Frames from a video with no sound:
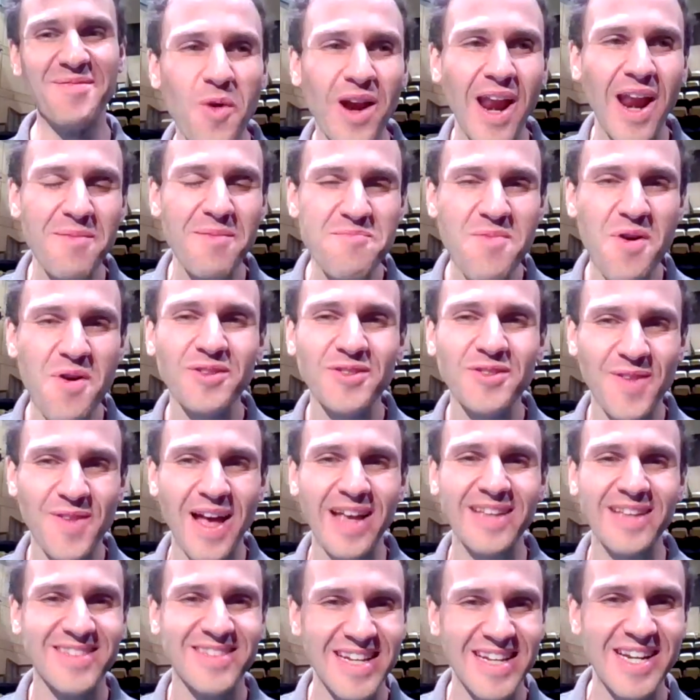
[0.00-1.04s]
what I'm most
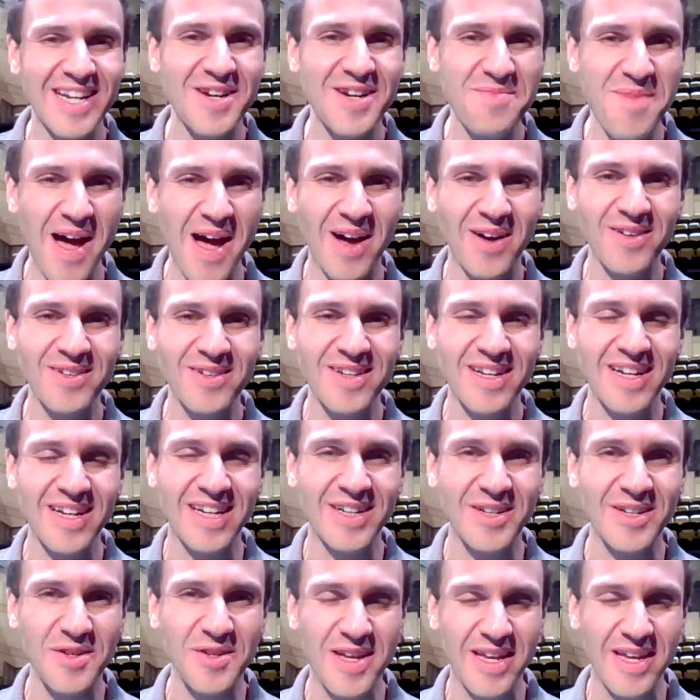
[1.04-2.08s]
fascinated about
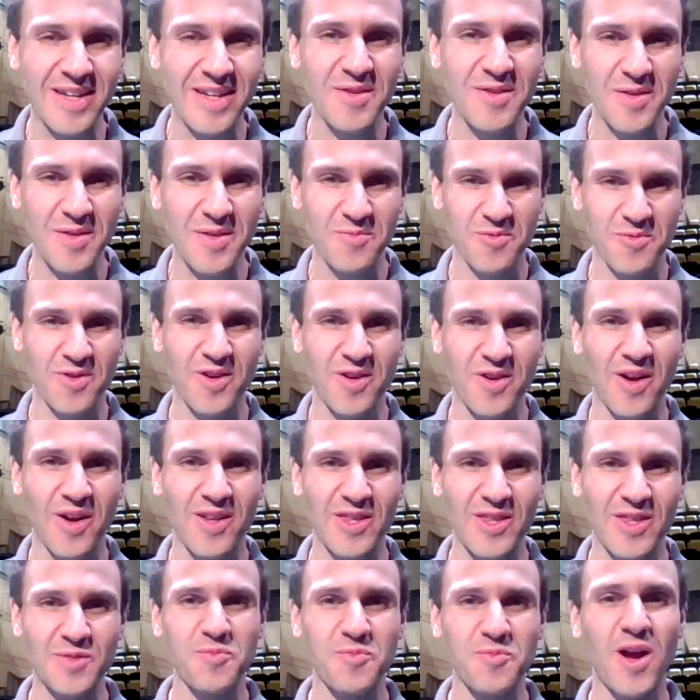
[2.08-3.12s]
in regarding
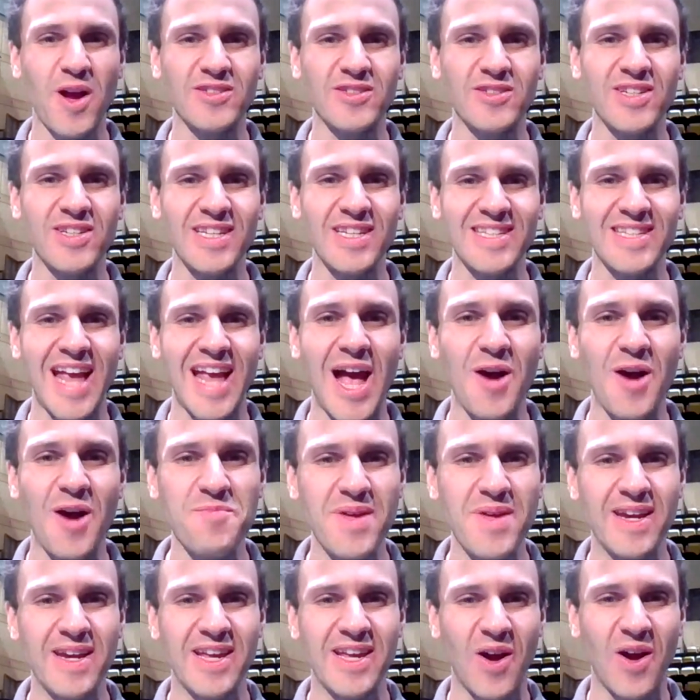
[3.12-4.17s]
this project is how
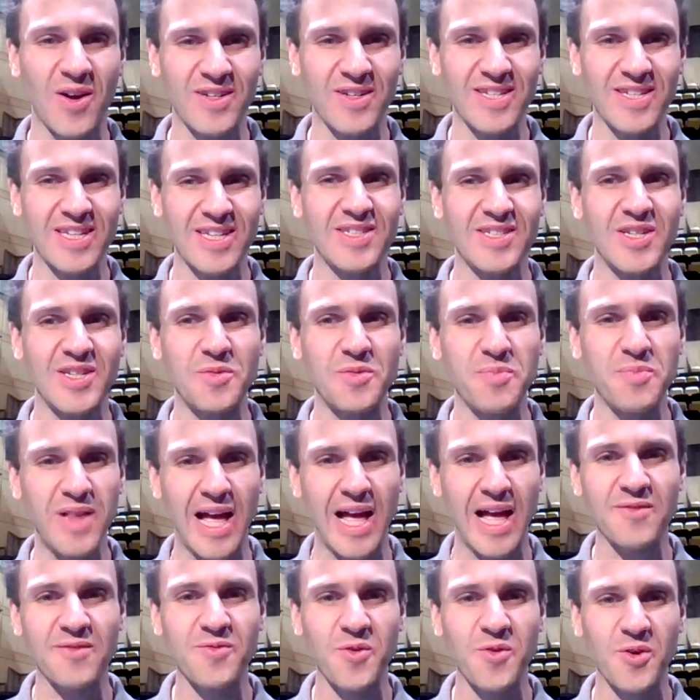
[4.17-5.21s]
many artistic
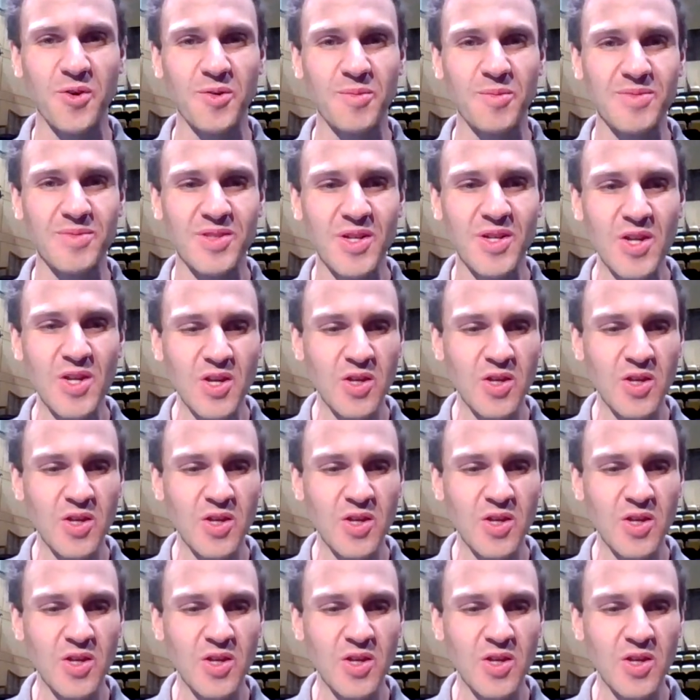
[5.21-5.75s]
platforms